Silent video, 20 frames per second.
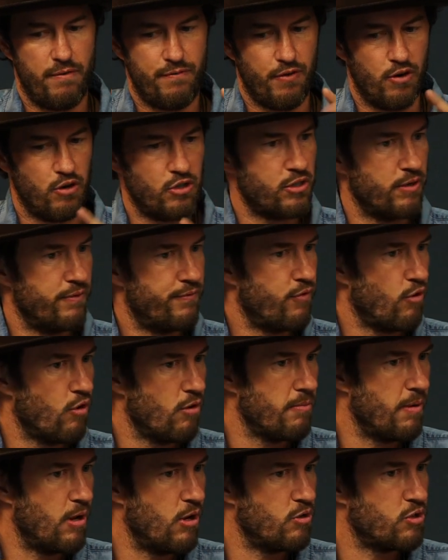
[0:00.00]
first and
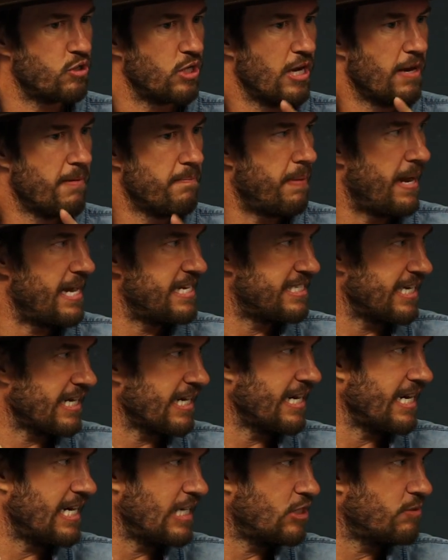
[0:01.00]
foremost, basic
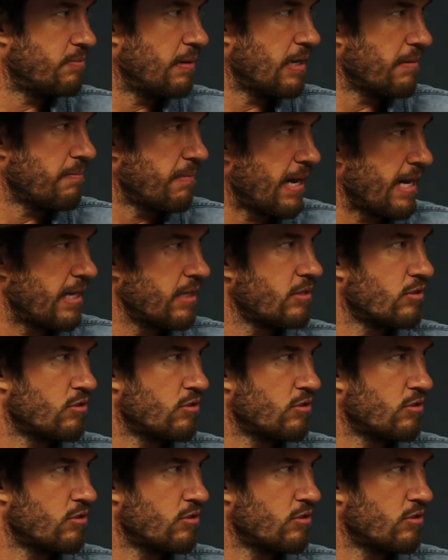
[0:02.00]
needs being met.